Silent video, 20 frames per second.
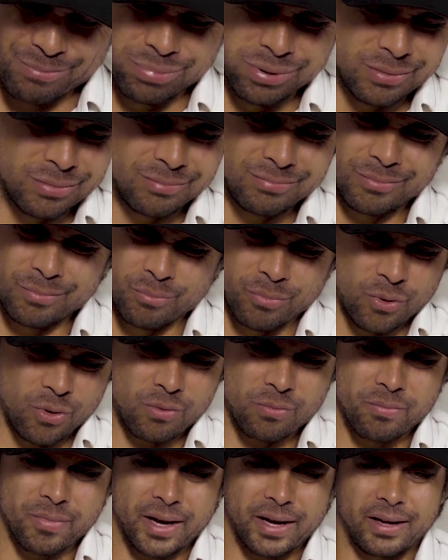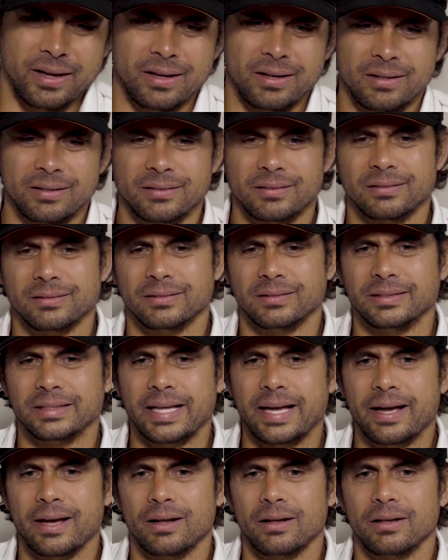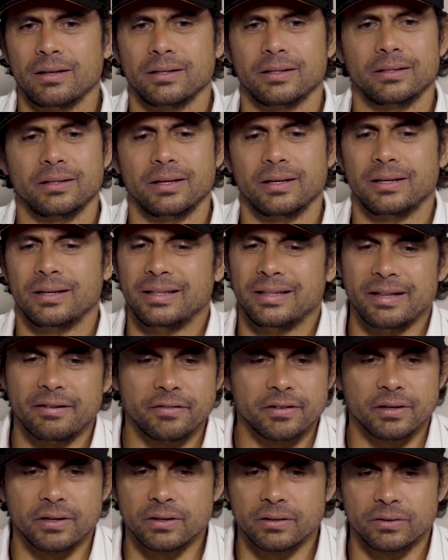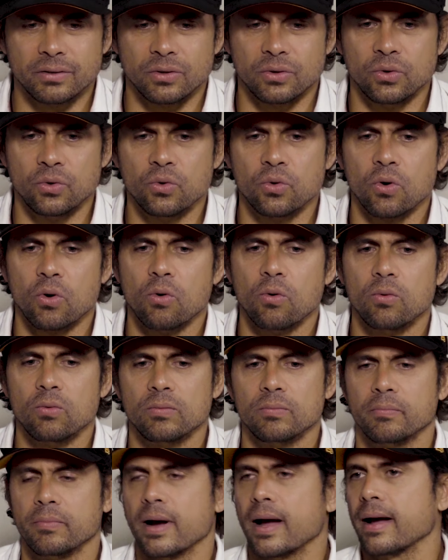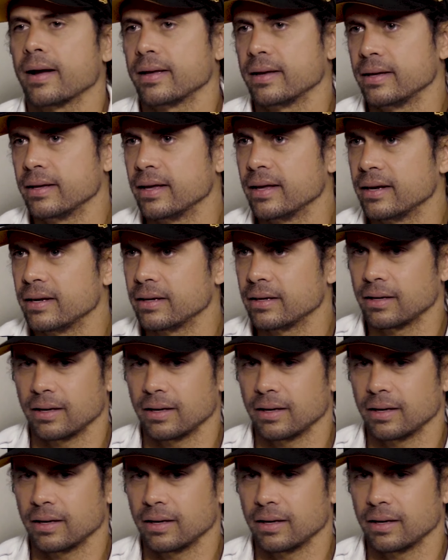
boom, broke my nail, and then it never grew back again.